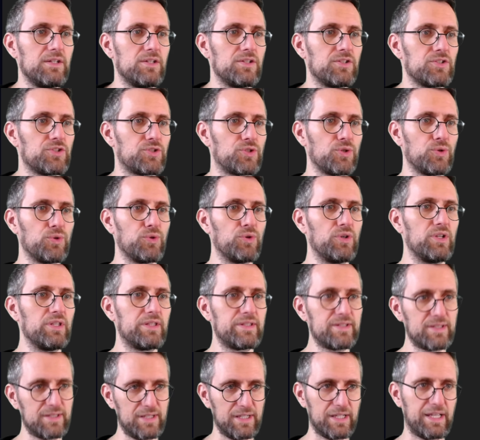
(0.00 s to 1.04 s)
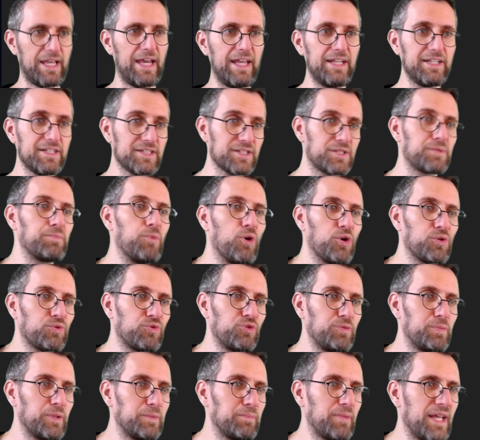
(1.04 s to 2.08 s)
So it's again a small
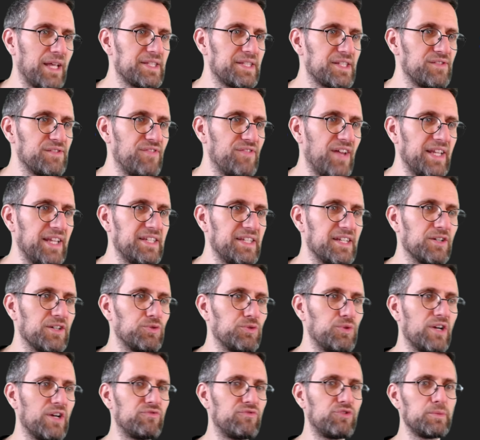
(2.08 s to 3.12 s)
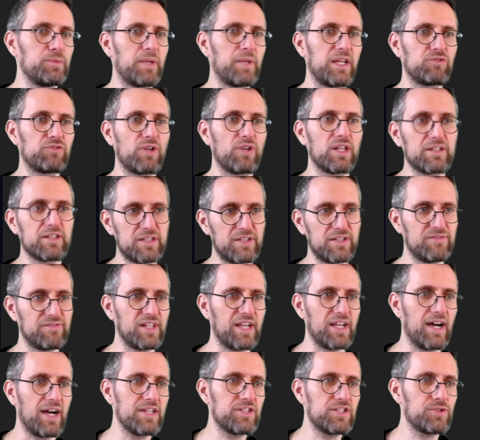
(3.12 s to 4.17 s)
group in Pennsylvania who have remained relatively
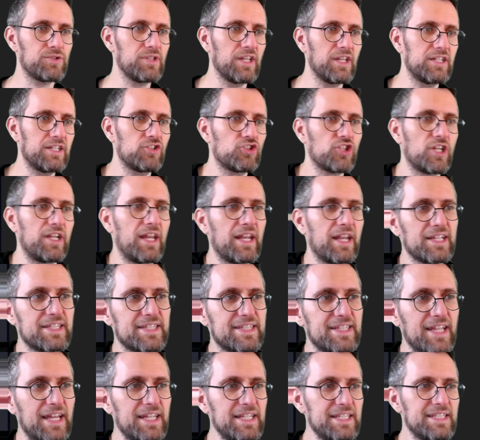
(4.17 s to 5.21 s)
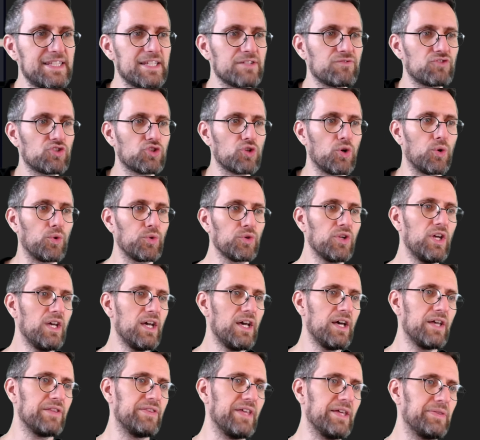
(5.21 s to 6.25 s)
isolated. Genetic studies have shown
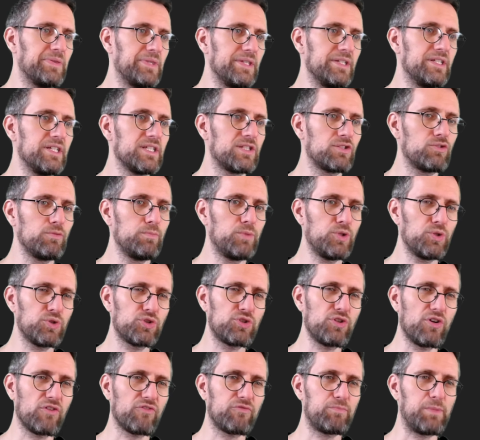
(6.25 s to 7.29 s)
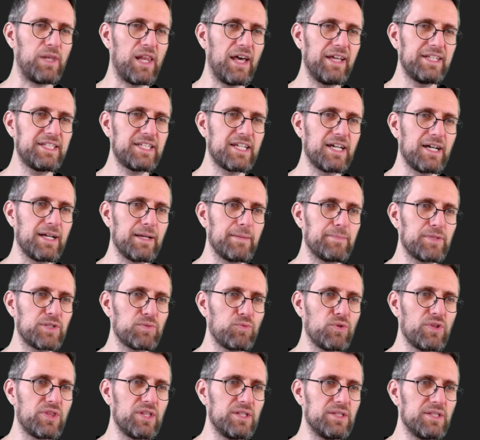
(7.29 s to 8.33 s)
that the distribution of blood types
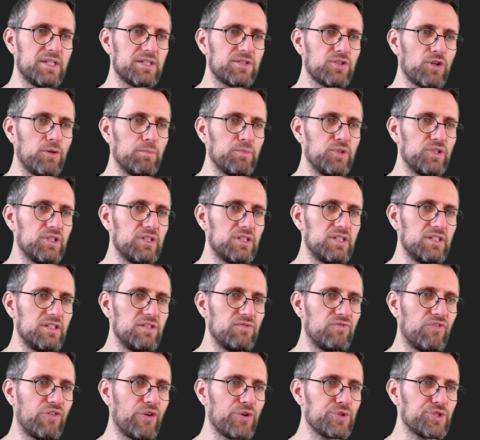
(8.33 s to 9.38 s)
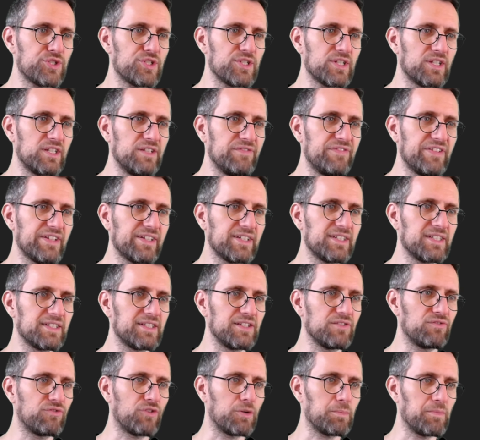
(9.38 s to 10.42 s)
within this community differs significantly
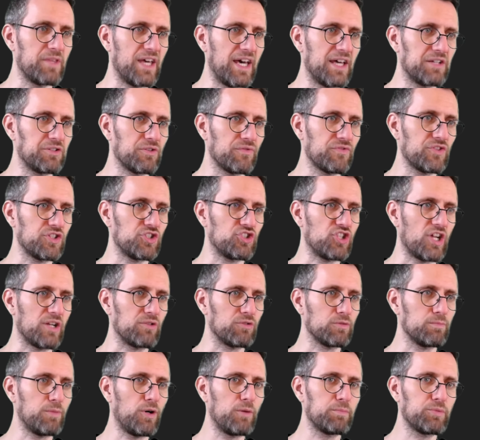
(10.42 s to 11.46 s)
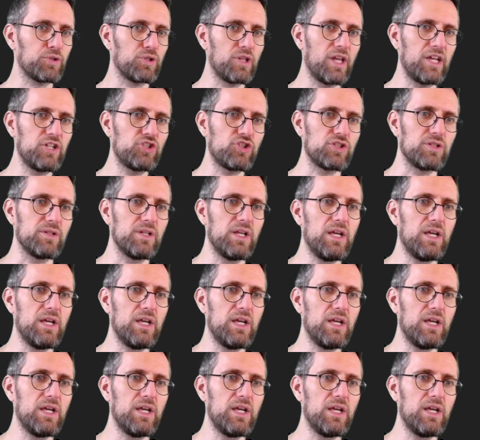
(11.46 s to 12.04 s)
from that of the general population.